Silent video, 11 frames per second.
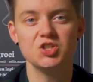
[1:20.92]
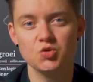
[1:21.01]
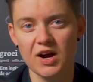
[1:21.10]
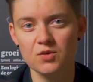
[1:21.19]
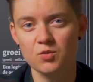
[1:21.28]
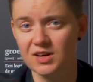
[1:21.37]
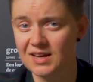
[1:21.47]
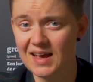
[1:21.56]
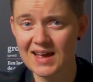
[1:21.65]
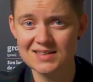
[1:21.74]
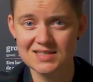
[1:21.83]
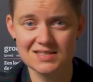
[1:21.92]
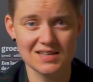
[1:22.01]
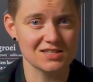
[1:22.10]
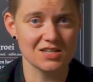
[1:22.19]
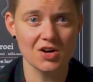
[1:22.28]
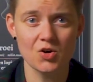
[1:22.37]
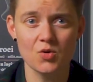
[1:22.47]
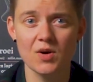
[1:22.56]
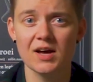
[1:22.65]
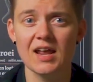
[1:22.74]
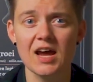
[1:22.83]
tried running ads,
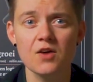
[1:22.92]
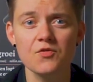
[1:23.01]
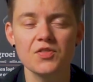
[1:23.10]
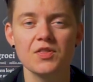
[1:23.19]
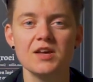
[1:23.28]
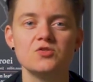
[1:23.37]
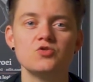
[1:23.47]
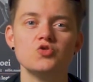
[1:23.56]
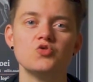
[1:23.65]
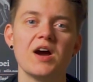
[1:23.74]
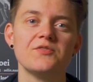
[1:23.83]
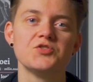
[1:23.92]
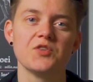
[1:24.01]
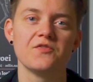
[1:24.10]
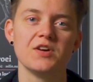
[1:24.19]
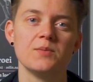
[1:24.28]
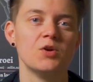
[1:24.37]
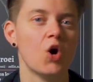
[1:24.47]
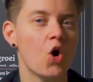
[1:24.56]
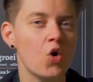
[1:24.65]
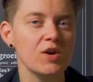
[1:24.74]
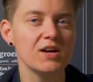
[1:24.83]
SEO, and everything to drive traffic but
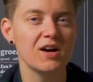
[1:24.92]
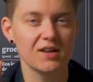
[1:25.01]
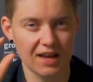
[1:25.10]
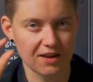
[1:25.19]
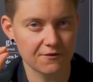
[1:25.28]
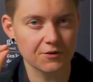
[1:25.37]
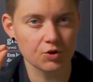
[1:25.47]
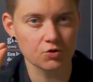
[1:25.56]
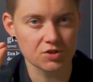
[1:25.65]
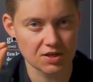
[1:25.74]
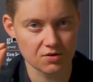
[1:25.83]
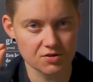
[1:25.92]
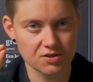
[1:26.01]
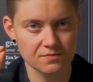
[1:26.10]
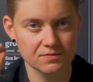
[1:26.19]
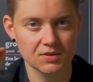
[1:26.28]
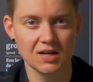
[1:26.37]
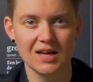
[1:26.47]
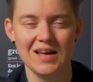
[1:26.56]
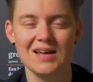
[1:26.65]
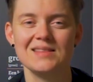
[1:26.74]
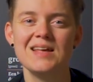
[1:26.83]
only got a few sales.
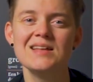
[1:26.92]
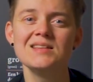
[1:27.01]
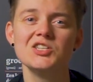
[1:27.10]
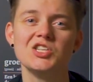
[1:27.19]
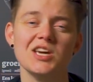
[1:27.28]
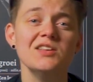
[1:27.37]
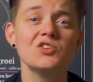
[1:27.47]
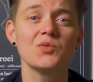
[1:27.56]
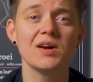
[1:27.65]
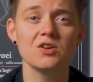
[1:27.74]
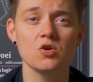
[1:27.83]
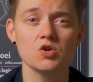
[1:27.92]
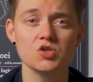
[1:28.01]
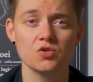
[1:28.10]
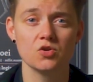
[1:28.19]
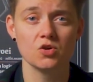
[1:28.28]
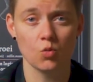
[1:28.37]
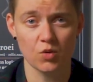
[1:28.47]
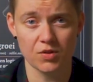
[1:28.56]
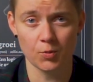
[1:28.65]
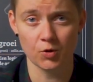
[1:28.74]
Then she integrated her store with